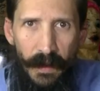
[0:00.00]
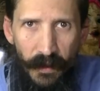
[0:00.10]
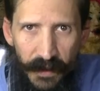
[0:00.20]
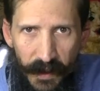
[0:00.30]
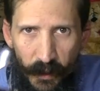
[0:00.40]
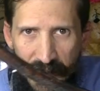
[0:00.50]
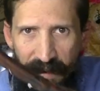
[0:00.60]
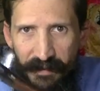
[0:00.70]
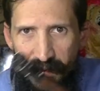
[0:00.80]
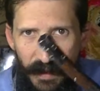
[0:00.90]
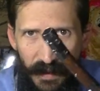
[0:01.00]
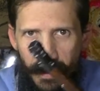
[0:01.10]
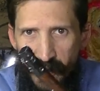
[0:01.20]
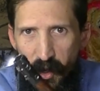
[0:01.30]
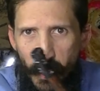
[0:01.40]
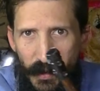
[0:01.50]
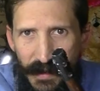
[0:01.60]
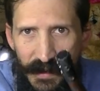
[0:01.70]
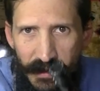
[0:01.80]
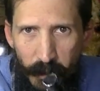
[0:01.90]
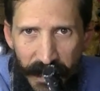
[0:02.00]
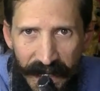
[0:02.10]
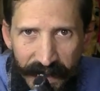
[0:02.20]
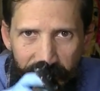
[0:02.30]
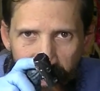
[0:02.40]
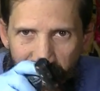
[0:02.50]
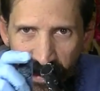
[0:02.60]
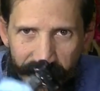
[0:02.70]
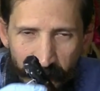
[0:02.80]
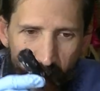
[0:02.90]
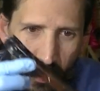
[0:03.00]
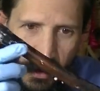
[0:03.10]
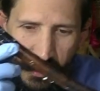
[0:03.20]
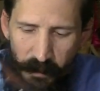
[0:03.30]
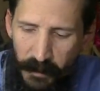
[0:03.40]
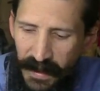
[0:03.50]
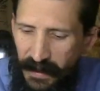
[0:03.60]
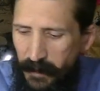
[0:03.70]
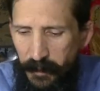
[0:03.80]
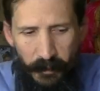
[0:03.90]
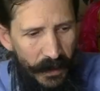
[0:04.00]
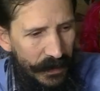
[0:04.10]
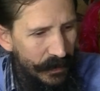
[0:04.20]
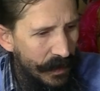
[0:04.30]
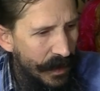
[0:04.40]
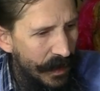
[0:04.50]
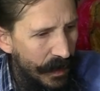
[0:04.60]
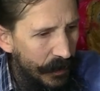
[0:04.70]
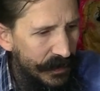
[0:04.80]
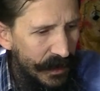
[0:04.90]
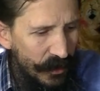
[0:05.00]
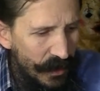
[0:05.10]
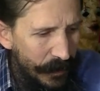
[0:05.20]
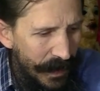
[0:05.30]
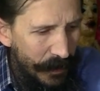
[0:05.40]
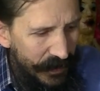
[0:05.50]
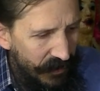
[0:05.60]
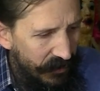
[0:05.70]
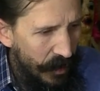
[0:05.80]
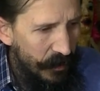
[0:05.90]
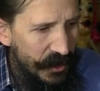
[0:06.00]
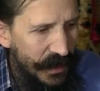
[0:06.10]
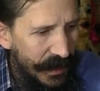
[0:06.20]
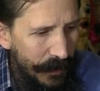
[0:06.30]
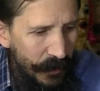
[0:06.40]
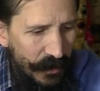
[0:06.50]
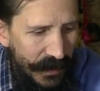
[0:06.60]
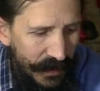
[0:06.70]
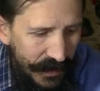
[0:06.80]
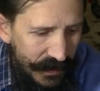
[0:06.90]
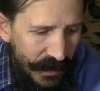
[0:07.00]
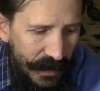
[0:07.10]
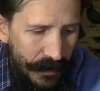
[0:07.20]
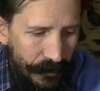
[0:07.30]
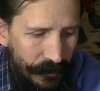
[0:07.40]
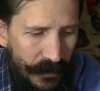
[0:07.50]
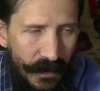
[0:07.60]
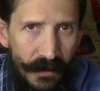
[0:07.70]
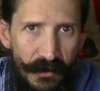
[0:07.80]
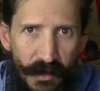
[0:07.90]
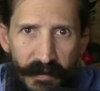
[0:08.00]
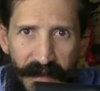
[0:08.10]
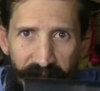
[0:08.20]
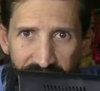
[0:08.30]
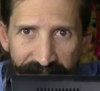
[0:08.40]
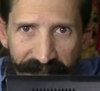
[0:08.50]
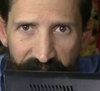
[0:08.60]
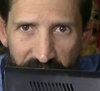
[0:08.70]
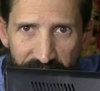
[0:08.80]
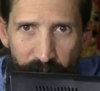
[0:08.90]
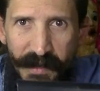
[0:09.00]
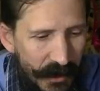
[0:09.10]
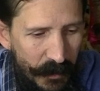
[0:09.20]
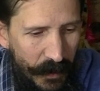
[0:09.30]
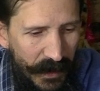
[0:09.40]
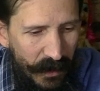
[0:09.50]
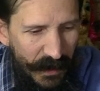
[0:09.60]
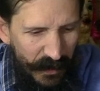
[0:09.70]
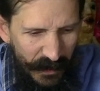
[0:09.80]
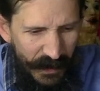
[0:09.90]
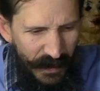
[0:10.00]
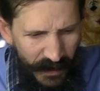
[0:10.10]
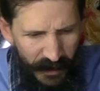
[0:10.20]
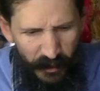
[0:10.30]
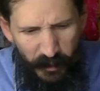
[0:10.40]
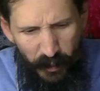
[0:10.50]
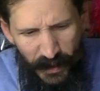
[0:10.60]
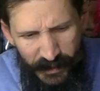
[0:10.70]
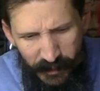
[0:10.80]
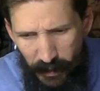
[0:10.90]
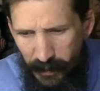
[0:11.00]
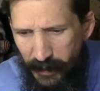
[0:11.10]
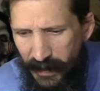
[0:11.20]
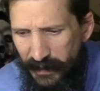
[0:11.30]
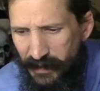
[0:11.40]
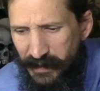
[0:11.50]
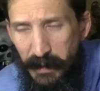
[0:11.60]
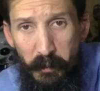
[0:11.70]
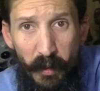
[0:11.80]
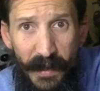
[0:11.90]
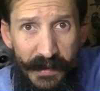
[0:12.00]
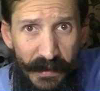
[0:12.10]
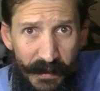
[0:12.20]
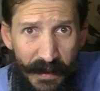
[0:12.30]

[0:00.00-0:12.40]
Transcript: Okay, we have the hose is black and has the holes made, but I'll tell you something about the fog machine. I'm using this Chauvet DJ, which is pretty good, and you can get it at a good price, probably at the same price